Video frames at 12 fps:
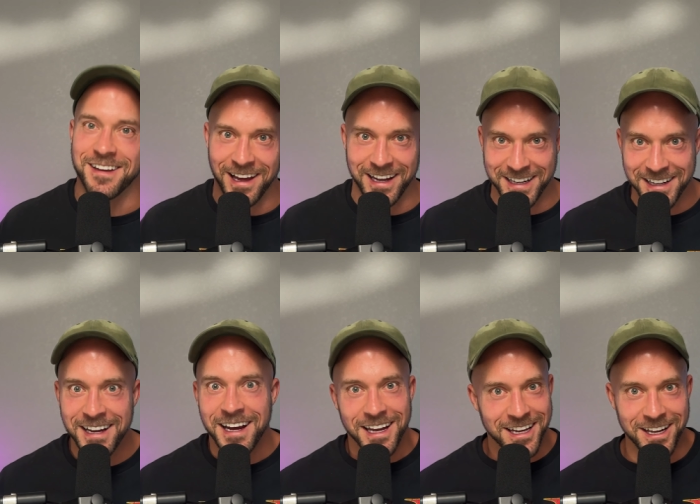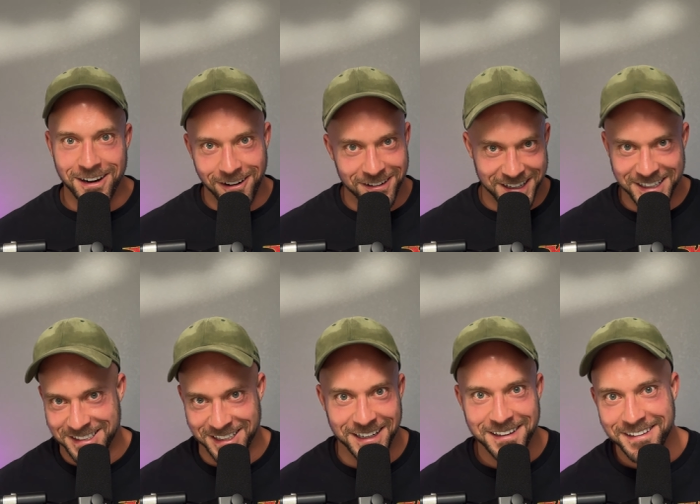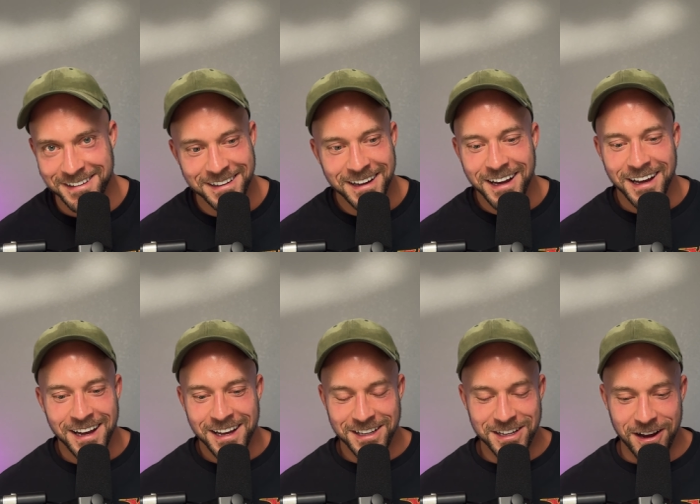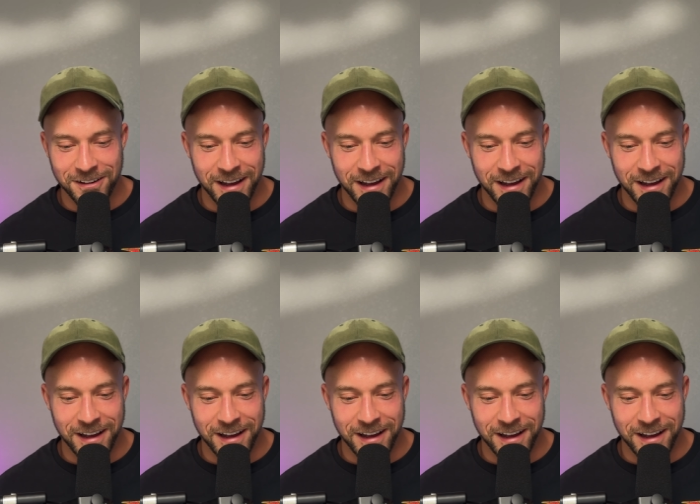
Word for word: like, you don't need to, you know,